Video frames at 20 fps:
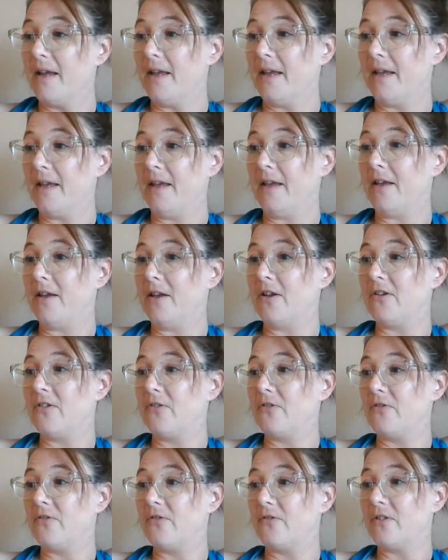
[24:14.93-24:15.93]

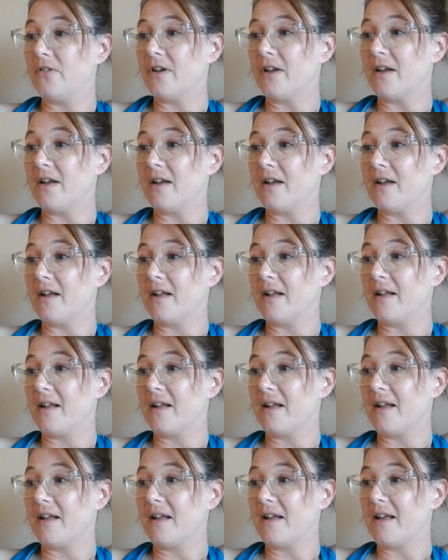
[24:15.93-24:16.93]
If
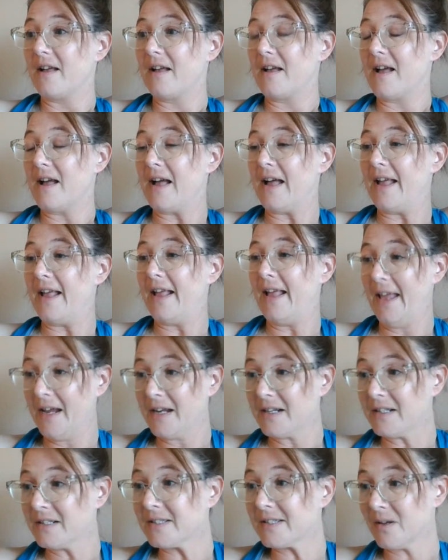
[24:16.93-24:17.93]
I
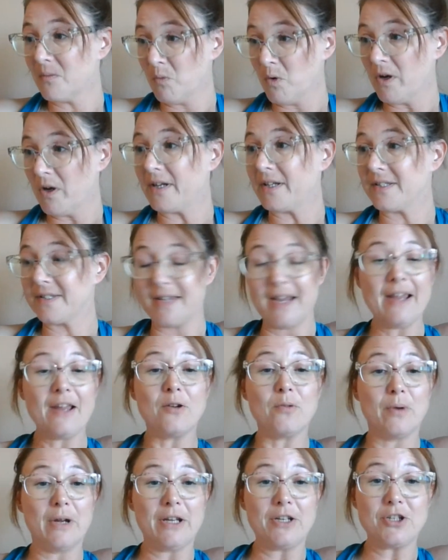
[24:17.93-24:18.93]
hand someone a
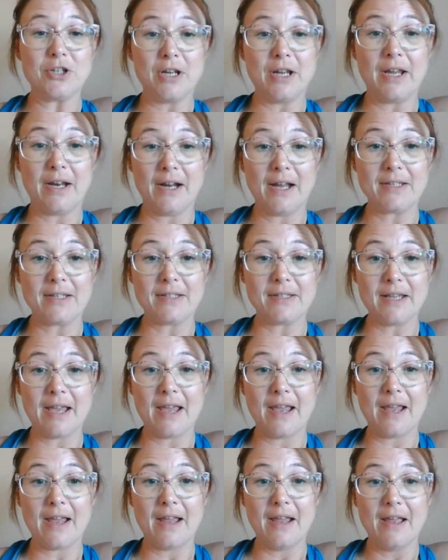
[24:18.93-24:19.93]
sandwich and I
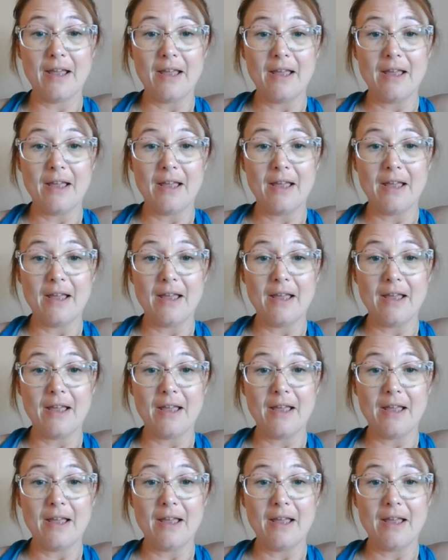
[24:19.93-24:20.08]
say,